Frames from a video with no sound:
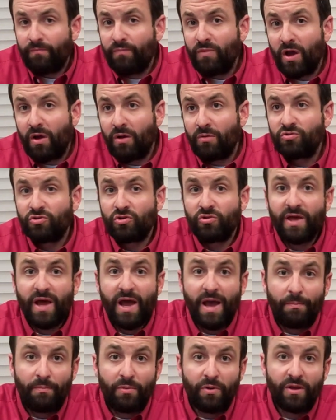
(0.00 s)
Now, I'm sure the
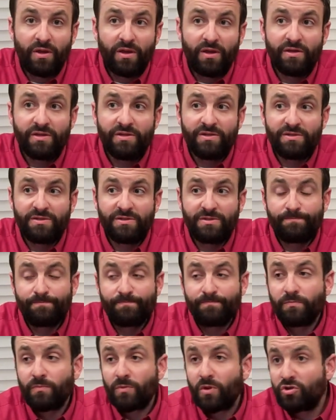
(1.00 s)
HEPA
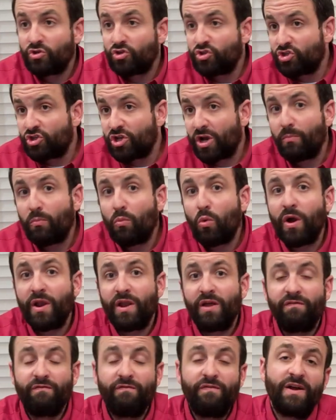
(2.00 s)
is
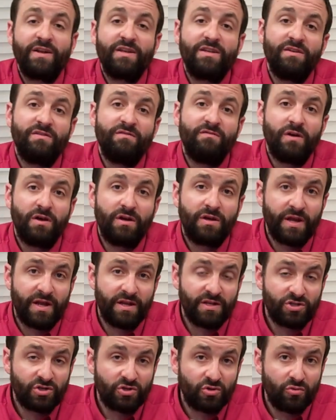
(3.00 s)
somewhat effective
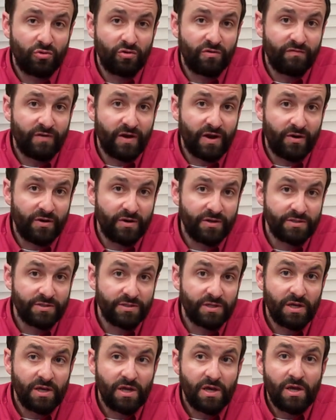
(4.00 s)
against
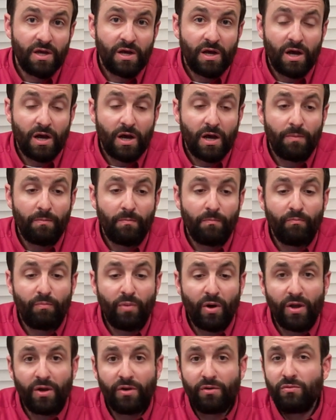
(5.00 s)
coronavirus,
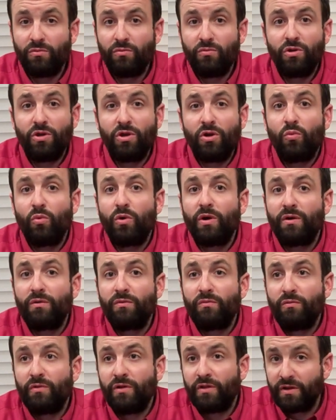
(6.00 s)
but
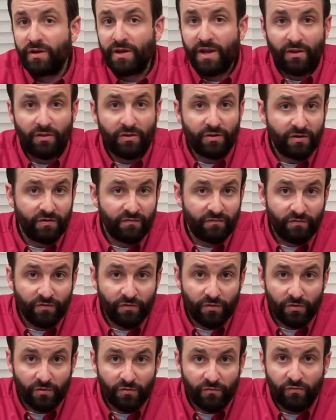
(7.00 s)
we're really not looking
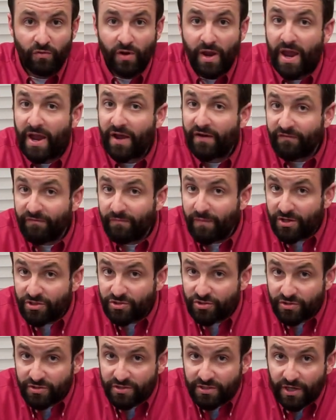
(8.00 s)
for half
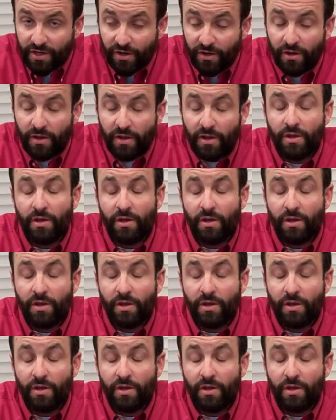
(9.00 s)
measures here.